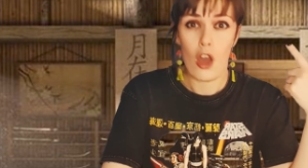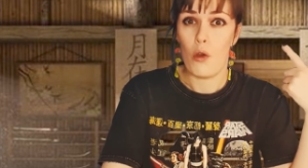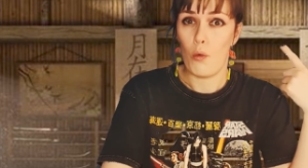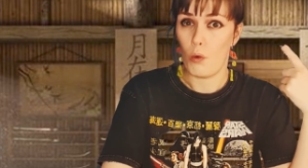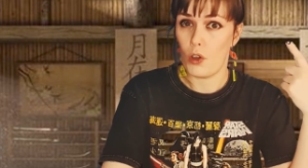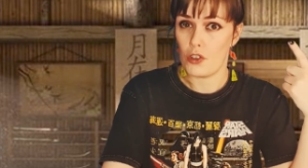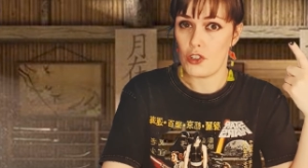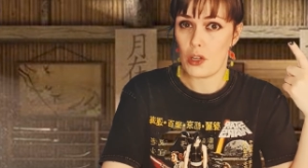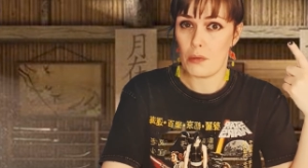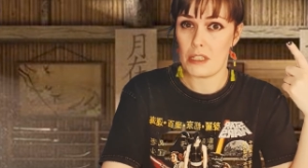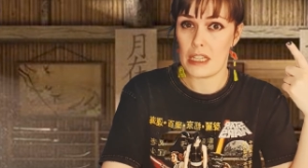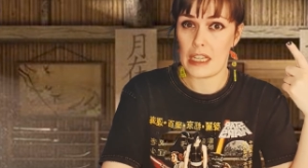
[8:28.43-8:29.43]
1
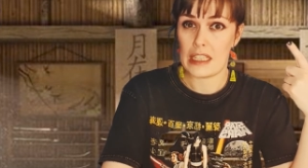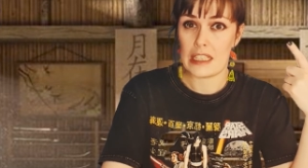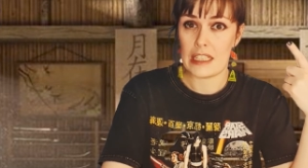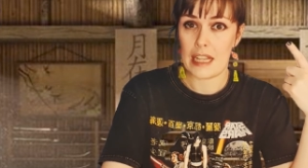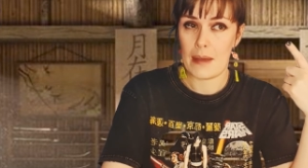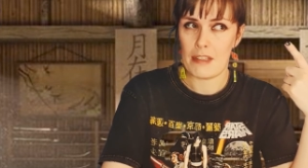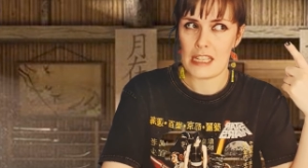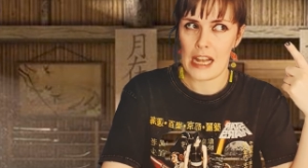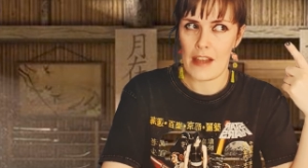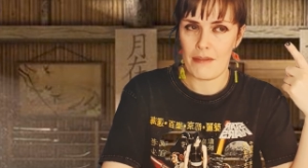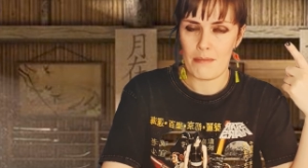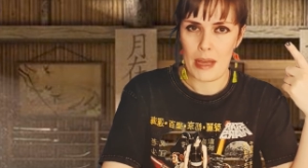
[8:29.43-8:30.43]
chopstick is the same as
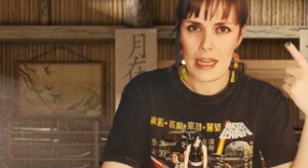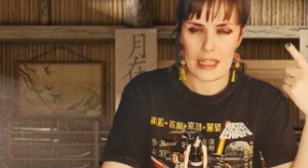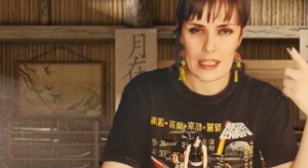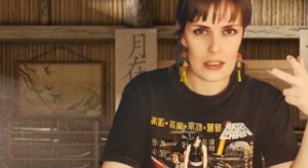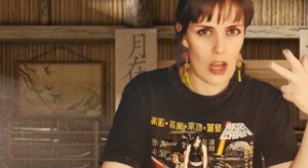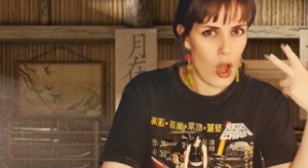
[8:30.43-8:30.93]
11 pennies.